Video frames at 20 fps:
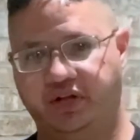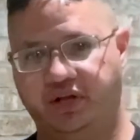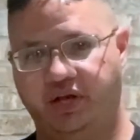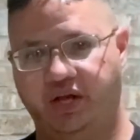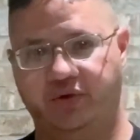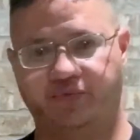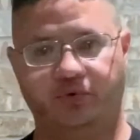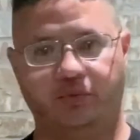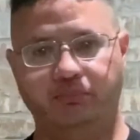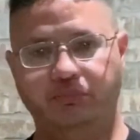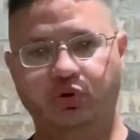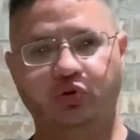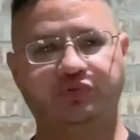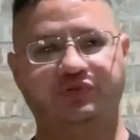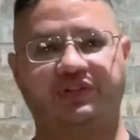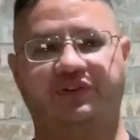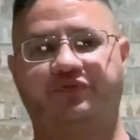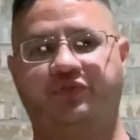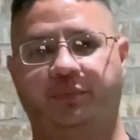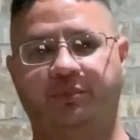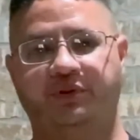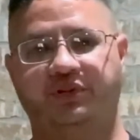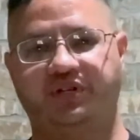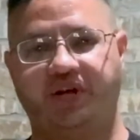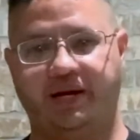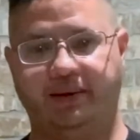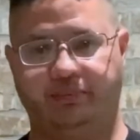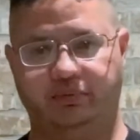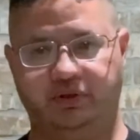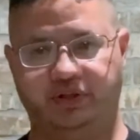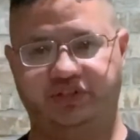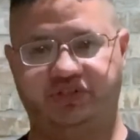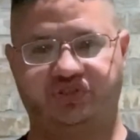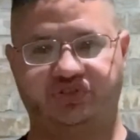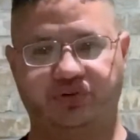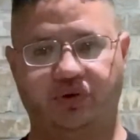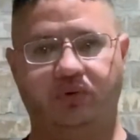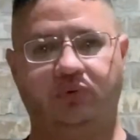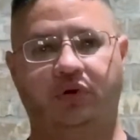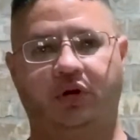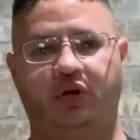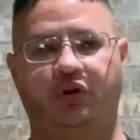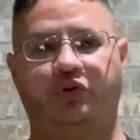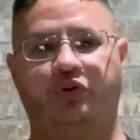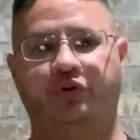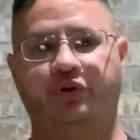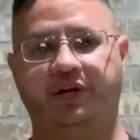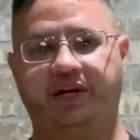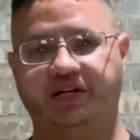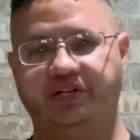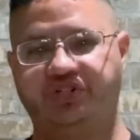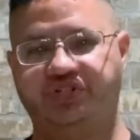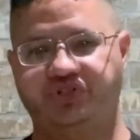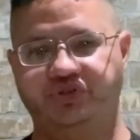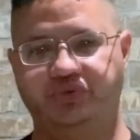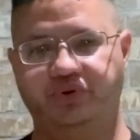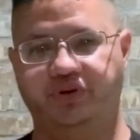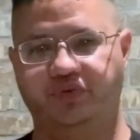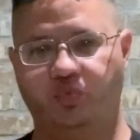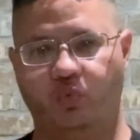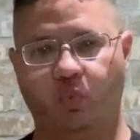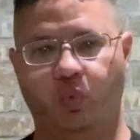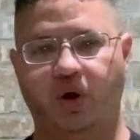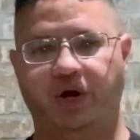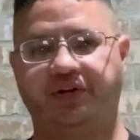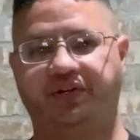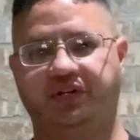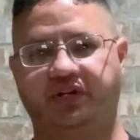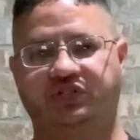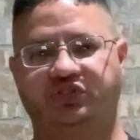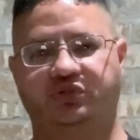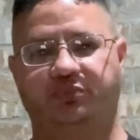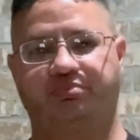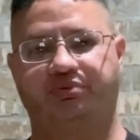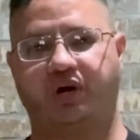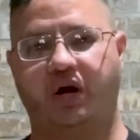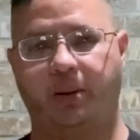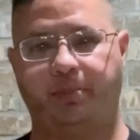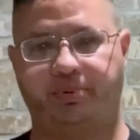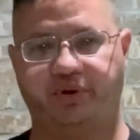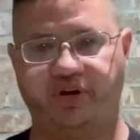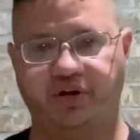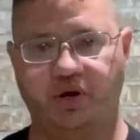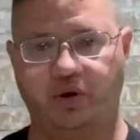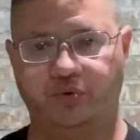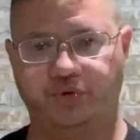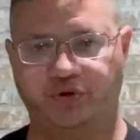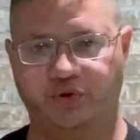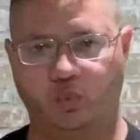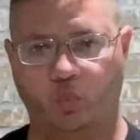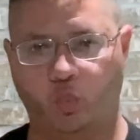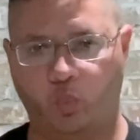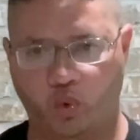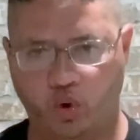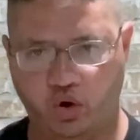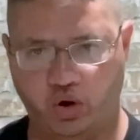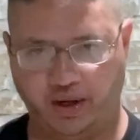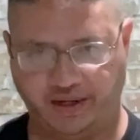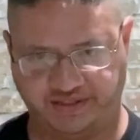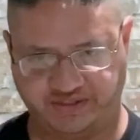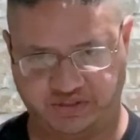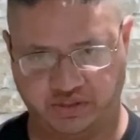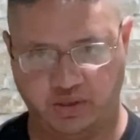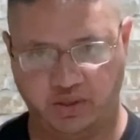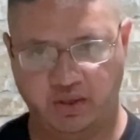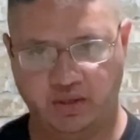It removes it from the table. It's no longer an issue of what does the property owner want.